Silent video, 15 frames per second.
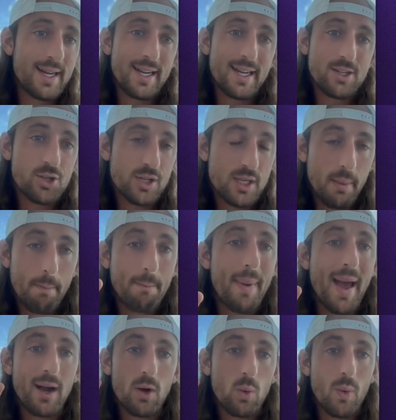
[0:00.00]
It's just a
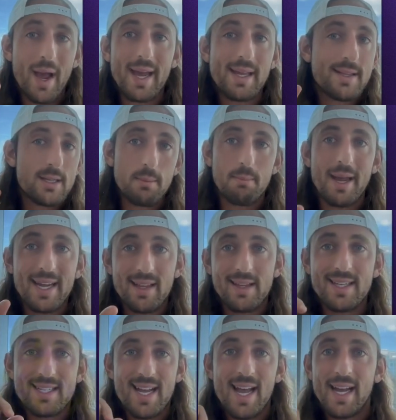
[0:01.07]
better way to make
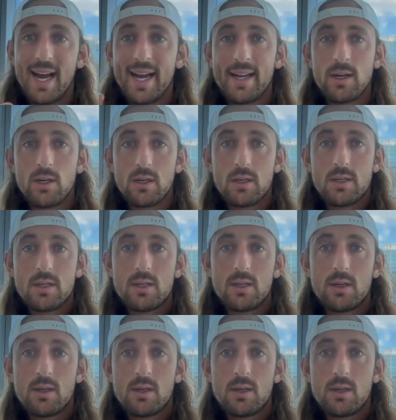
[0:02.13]
these AI hooks.